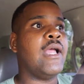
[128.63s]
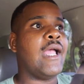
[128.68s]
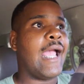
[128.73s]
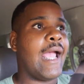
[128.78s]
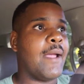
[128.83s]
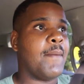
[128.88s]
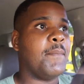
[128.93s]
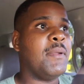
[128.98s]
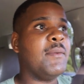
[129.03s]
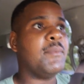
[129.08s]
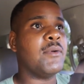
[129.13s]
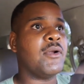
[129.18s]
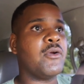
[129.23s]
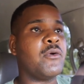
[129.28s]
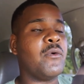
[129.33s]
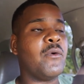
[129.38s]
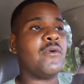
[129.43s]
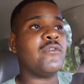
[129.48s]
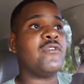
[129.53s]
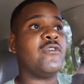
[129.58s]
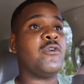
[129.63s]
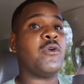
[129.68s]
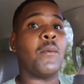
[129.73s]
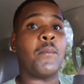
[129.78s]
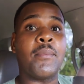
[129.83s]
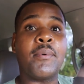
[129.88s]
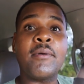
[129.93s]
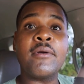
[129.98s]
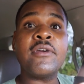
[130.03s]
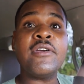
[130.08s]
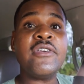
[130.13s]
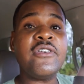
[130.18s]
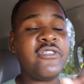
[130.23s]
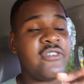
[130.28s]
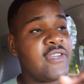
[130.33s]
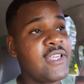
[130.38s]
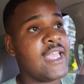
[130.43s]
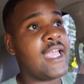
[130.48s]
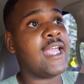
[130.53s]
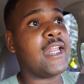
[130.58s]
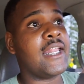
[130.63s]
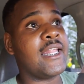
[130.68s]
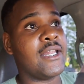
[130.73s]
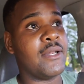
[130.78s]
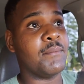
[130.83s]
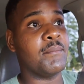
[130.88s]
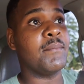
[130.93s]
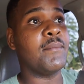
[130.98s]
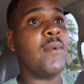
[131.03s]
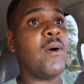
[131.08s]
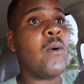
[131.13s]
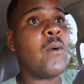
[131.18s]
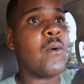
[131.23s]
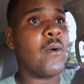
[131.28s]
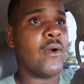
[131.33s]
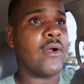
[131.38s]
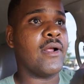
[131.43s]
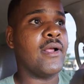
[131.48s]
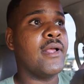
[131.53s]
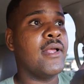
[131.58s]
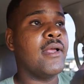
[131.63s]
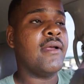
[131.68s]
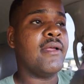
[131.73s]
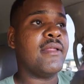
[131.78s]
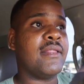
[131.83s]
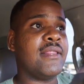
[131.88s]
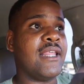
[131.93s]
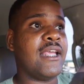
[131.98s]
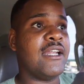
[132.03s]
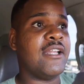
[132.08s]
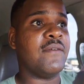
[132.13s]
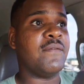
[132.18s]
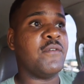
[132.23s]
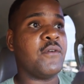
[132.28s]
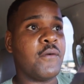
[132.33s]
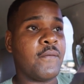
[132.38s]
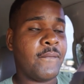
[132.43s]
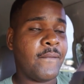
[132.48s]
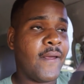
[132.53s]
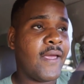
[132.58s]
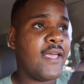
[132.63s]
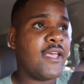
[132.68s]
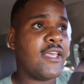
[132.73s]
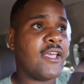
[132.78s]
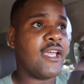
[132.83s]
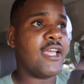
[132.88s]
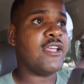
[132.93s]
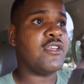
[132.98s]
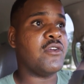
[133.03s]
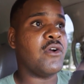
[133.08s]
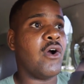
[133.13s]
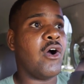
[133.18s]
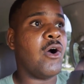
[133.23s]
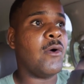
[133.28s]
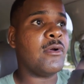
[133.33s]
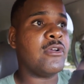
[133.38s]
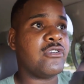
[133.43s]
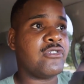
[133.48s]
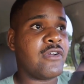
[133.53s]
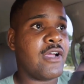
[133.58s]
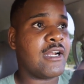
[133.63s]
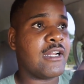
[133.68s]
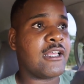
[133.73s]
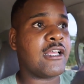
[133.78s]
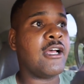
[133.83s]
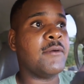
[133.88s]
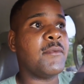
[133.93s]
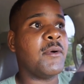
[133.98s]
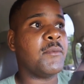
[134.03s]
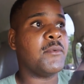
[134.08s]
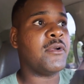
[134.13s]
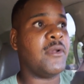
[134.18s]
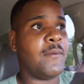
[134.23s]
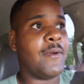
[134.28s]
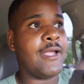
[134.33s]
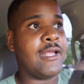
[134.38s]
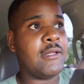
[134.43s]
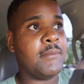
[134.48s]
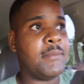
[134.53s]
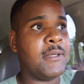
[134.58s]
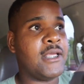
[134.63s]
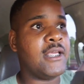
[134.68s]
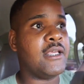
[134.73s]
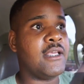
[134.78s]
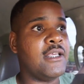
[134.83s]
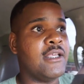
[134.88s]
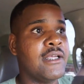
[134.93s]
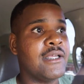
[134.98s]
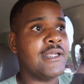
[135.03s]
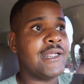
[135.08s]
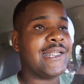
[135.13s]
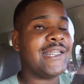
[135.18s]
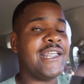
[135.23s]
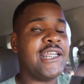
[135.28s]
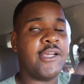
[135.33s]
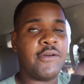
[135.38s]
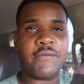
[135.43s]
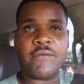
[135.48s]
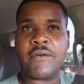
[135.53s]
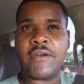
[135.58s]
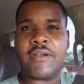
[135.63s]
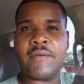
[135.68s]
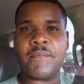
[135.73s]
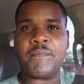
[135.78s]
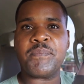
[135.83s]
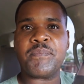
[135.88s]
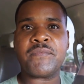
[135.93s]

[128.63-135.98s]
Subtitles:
and people are going to appreciate it more than if you're fake and you're always trying to come up with a way to be different,